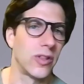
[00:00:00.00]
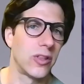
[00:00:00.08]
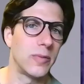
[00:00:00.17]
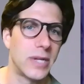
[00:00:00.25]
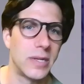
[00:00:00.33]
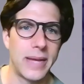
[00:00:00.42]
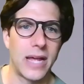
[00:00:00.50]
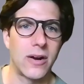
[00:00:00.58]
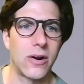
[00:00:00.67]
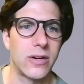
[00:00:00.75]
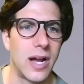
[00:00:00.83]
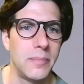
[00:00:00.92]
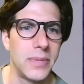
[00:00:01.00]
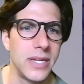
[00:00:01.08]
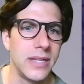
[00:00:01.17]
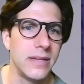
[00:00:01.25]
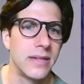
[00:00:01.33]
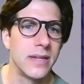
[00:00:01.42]
And so a little bit about our
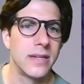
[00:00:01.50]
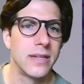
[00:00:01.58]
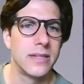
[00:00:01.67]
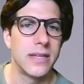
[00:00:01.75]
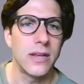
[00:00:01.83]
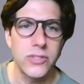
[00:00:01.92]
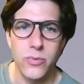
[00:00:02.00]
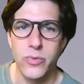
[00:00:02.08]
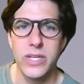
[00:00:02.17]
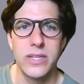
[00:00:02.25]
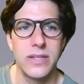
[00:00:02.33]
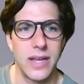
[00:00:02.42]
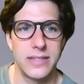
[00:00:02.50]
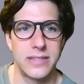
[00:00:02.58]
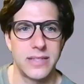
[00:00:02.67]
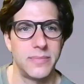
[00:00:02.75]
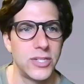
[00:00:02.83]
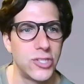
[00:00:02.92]
company. Yes,
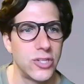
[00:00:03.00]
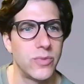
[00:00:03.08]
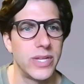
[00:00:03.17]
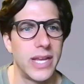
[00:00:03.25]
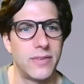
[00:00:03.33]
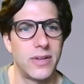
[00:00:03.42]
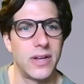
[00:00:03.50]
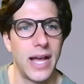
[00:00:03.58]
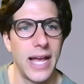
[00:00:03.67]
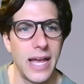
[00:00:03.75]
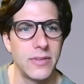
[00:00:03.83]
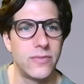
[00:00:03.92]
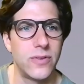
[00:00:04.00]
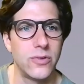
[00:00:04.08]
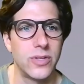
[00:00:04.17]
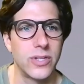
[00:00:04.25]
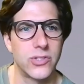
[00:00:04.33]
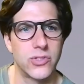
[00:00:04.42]
as I mentioned, we have a
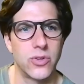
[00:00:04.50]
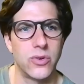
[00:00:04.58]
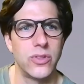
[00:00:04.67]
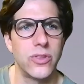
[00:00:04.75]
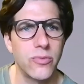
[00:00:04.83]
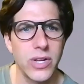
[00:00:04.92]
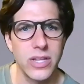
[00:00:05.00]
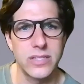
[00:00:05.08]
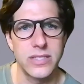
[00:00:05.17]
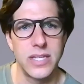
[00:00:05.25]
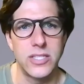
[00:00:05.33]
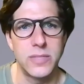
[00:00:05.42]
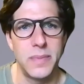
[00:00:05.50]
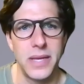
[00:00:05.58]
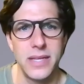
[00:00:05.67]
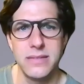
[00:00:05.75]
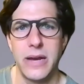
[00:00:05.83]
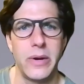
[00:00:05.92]
heavy focus on the real
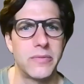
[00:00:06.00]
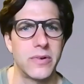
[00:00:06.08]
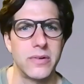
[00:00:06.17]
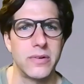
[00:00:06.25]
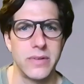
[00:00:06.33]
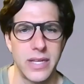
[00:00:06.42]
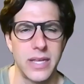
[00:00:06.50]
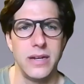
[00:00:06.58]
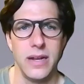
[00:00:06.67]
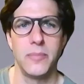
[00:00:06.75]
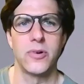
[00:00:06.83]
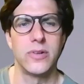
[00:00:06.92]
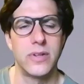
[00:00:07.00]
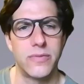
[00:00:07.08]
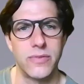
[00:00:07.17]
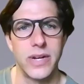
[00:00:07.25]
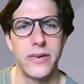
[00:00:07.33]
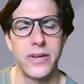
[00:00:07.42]
estate space. However, again, a
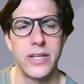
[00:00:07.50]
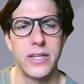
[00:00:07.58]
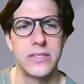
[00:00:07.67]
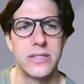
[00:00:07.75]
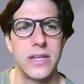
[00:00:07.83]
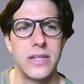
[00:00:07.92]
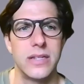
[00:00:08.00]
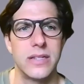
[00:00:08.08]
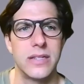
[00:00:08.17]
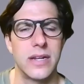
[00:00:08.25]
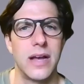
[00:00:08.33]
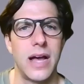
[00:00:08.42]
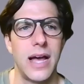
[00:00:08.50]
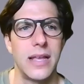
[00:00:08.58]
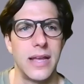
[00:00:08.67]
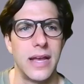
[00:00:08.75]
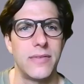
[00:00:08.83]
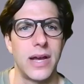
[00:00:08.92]
number of different areas that
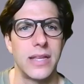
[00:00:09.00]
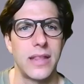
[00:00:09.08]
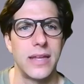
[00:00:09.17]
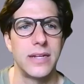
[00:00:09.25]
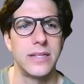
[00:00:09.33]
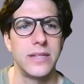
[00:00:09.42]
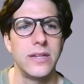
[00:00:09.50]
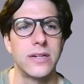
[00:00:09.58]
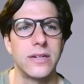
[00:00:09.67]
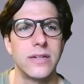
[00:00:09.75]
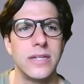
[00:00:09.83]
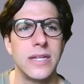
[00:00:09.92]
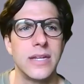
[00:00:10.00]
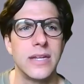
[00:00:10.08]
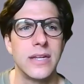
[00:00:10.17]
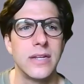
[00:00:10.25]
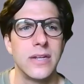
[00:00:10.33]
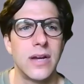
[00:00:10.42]
I have highlighted here.